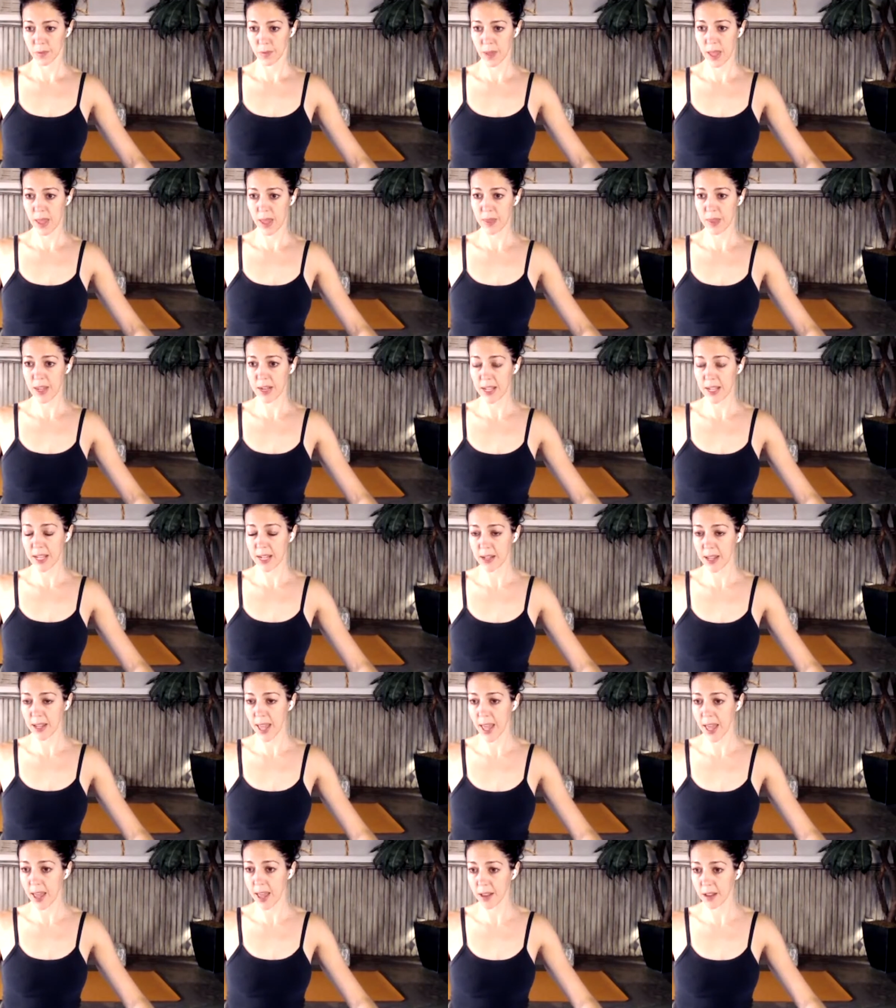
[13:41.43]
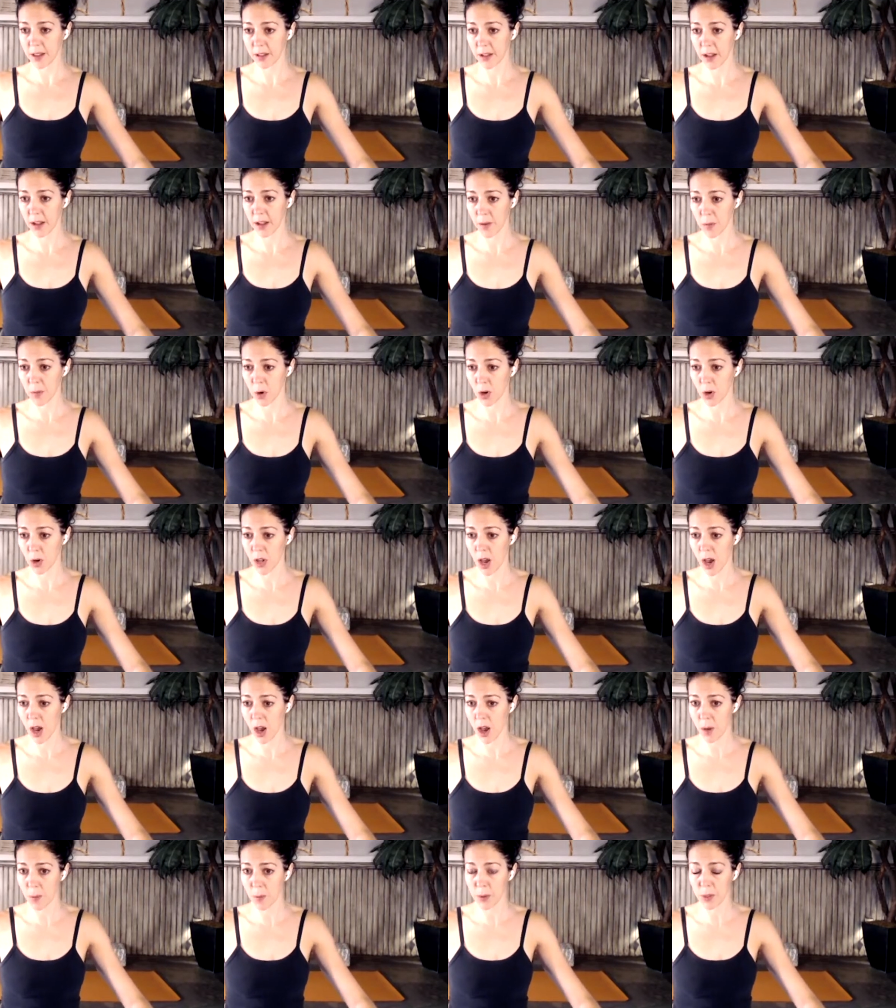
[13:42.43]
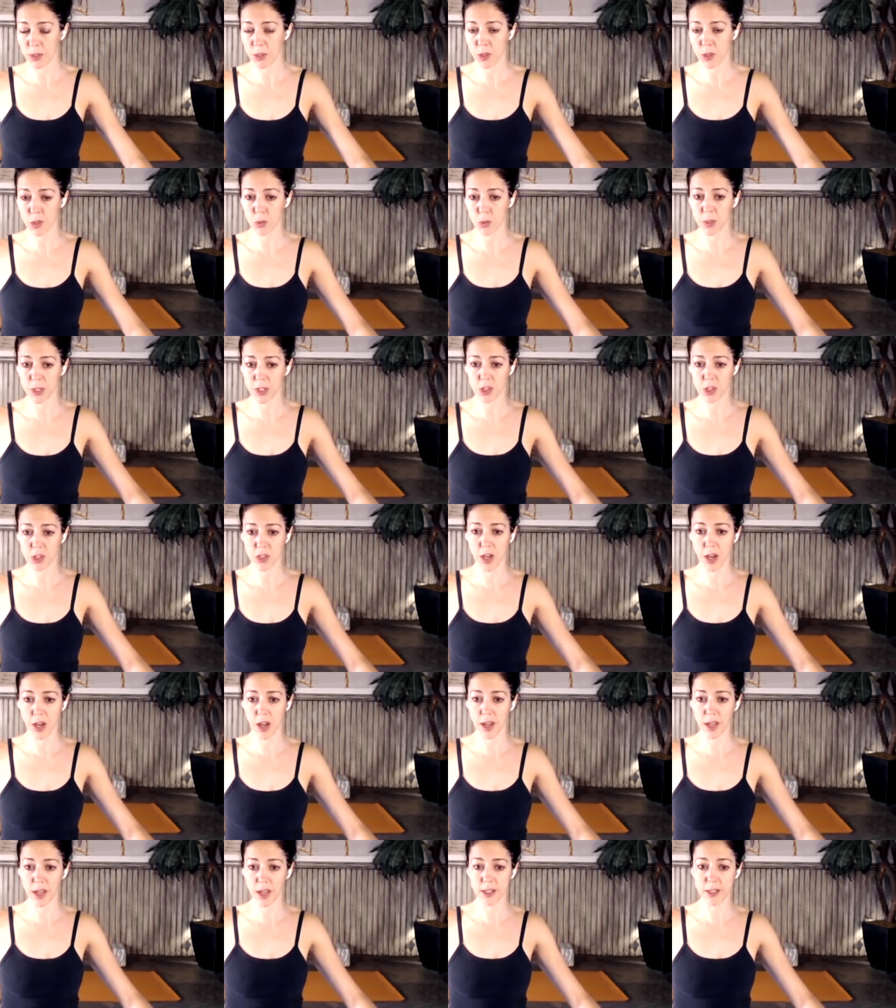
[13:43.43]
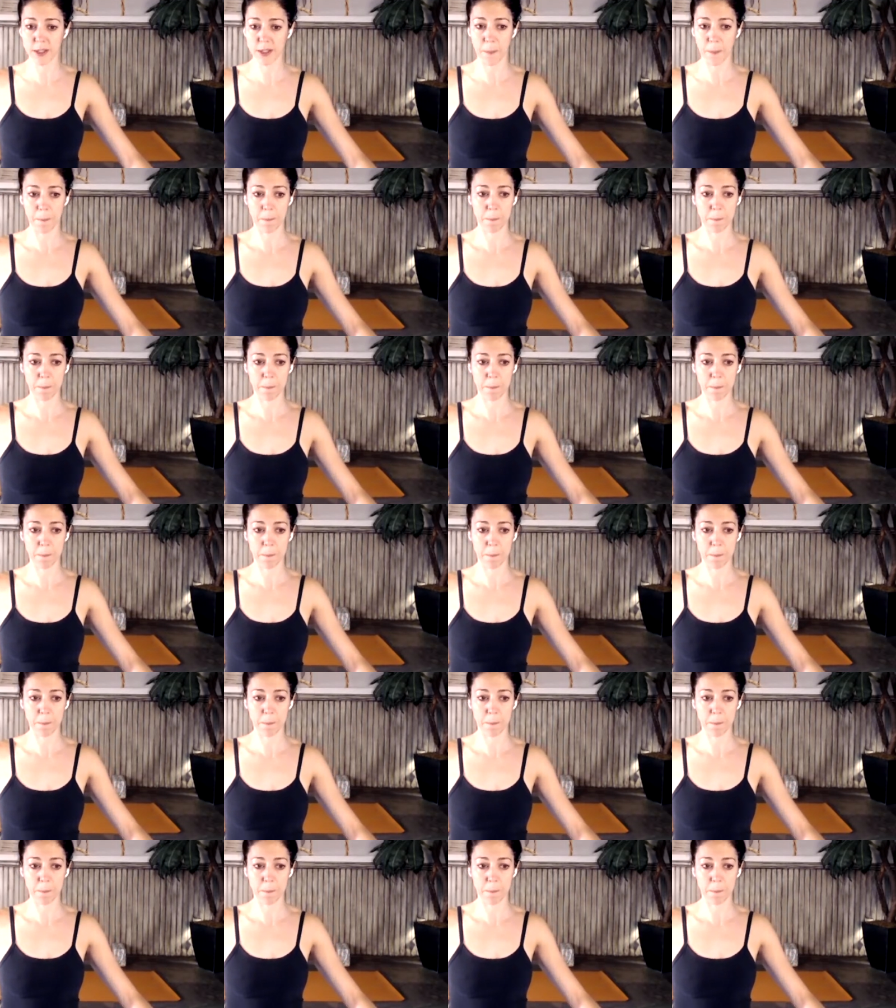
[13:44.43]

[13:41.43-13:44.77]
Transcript: And then inhale, come on up and switch sides.